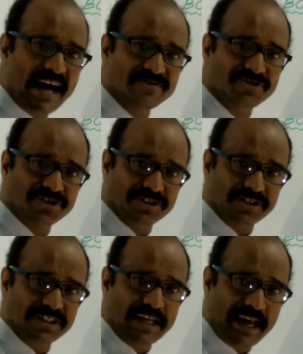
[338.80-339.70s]
branched,
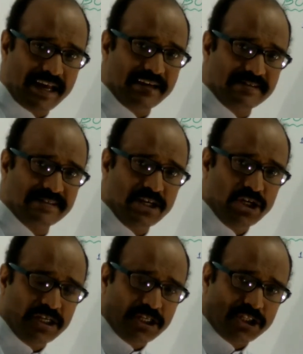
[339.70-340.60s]
it has
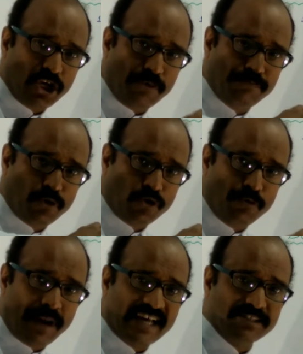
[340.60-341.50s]
the
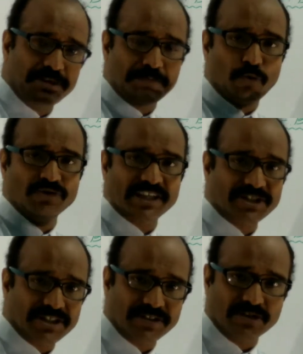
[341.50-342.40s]
protoplasmic
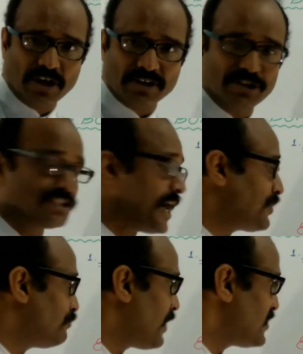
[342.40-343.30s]
projection or the
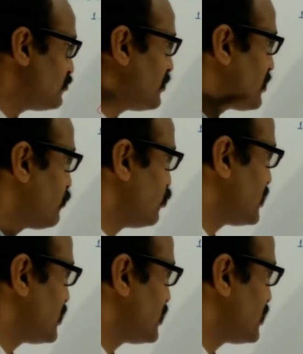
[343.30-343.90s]
cytoplasmic